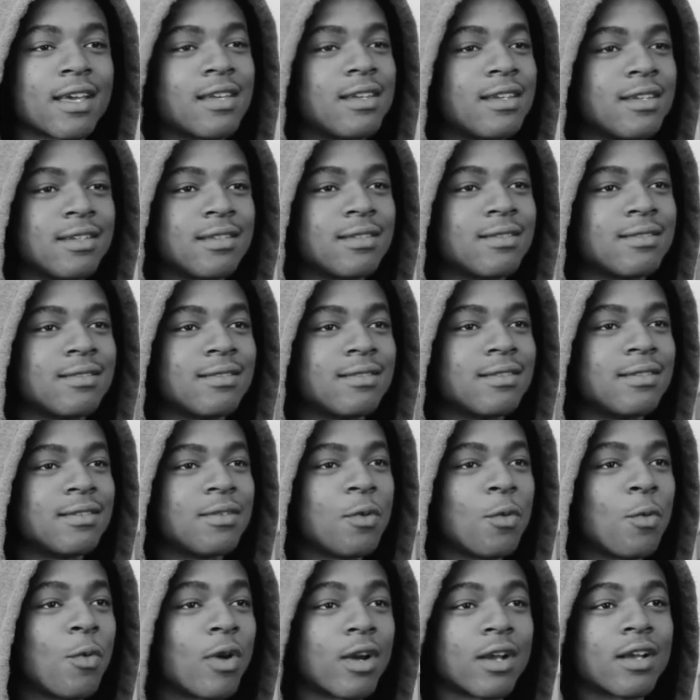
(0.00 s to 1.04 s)
not gonna
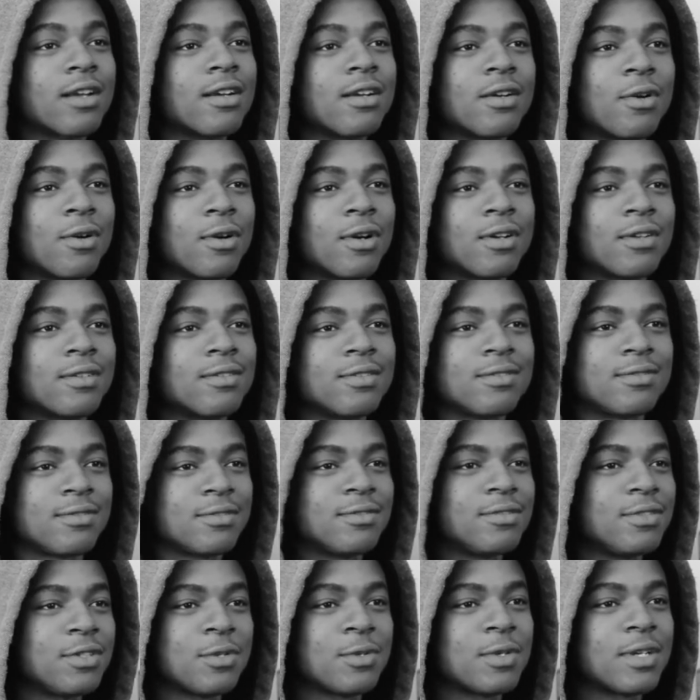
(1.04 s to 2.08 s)
work or
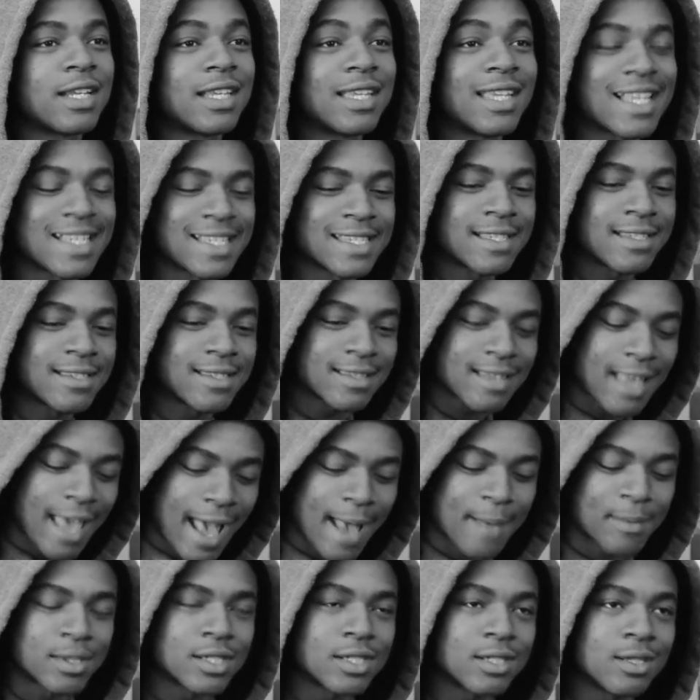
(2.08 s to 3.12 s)
do it unless
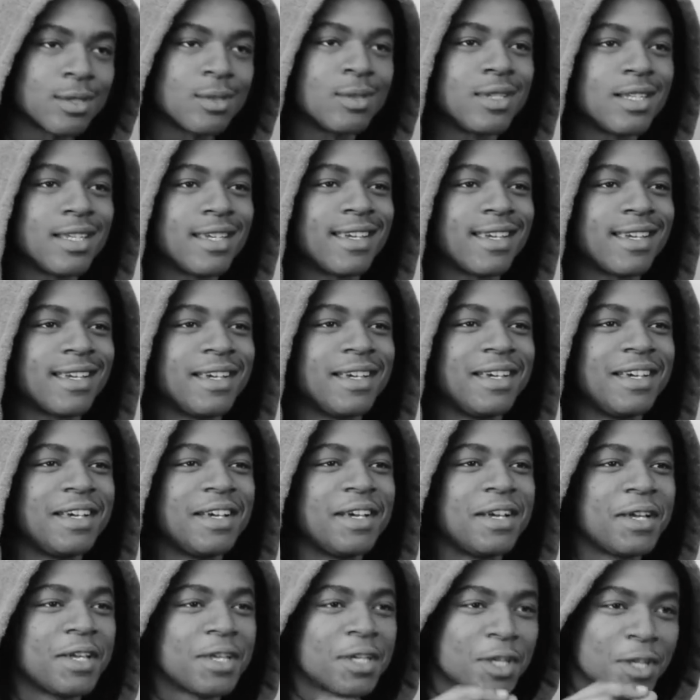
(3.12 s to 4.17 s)
it's absolutely,
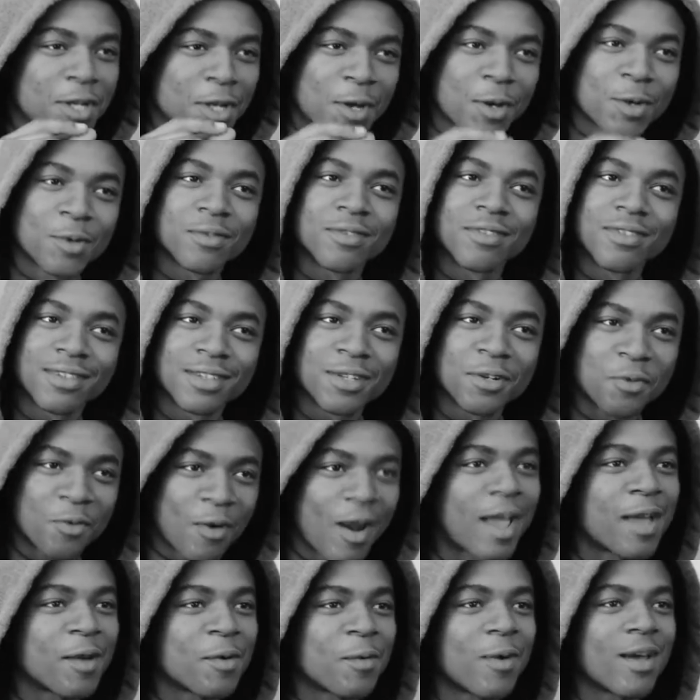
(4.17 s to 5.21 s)
you know,
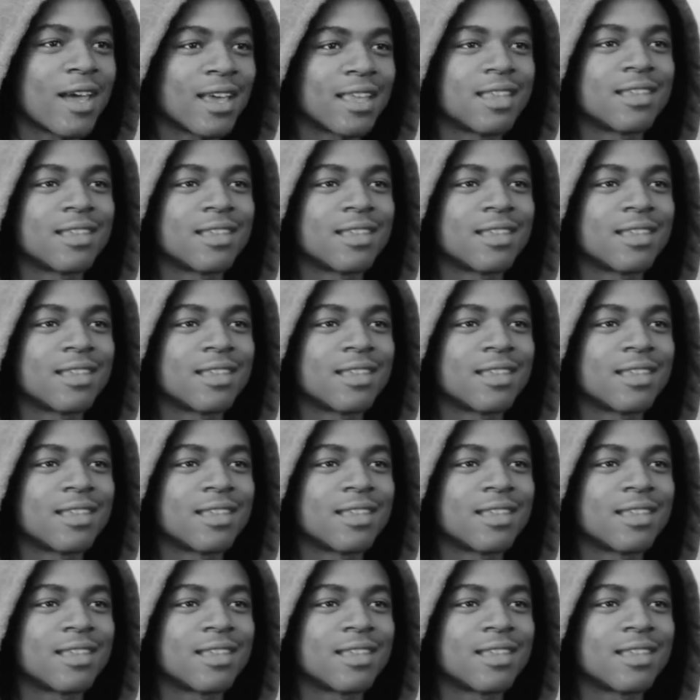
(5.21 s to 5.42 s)
the right